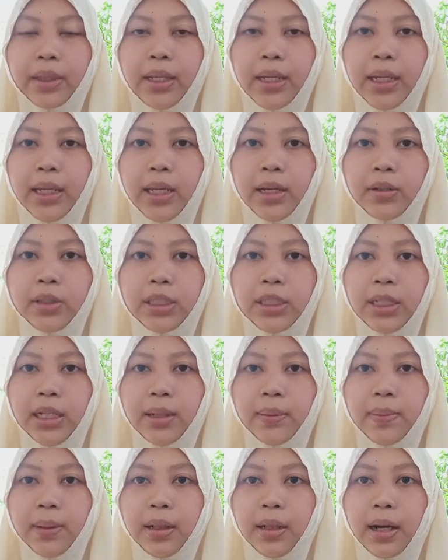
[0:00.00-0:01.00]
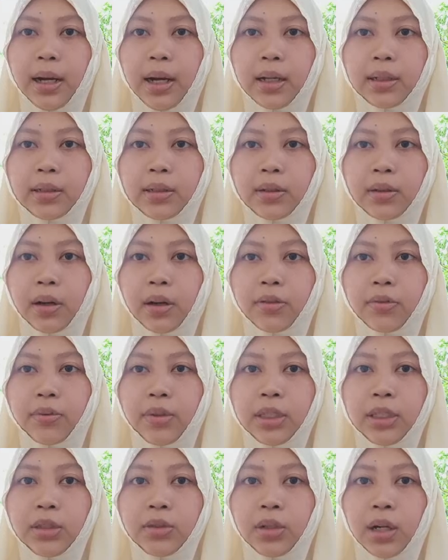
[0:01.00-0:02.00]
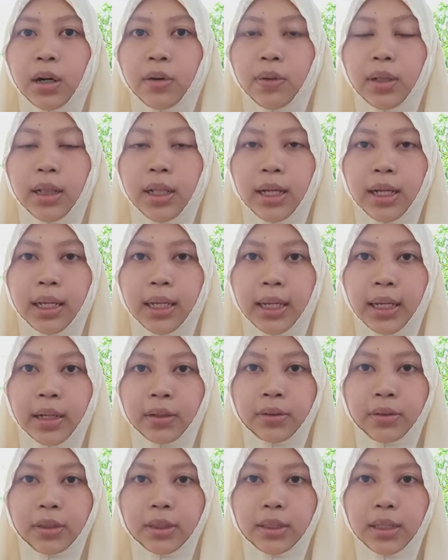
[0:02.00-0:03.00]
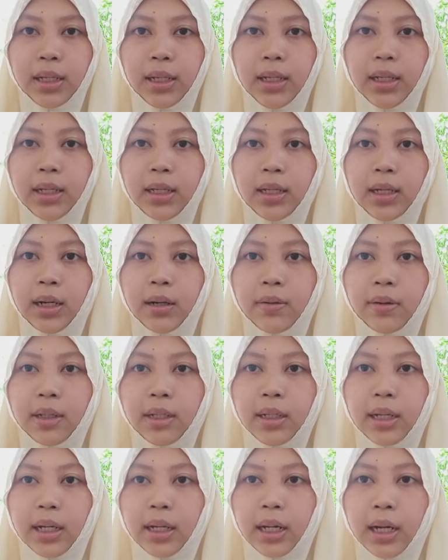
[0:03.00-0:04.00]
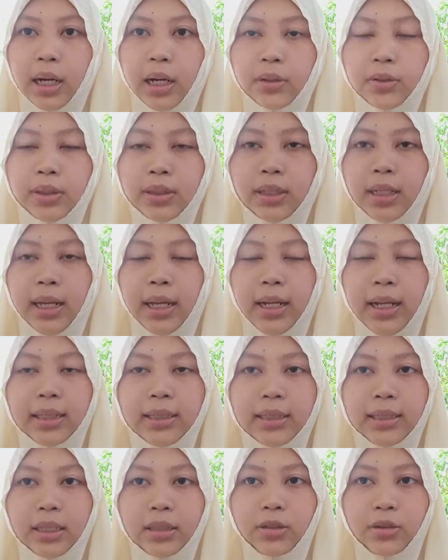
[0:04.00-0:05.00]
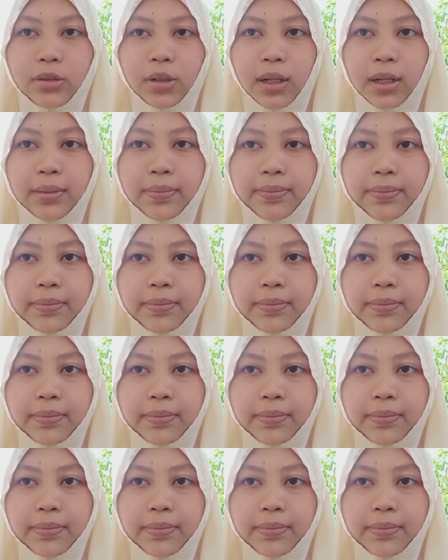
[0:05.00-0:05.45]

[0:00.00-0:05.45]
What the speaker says: negotiable under of withdrawal accounts, current accounts, and etc.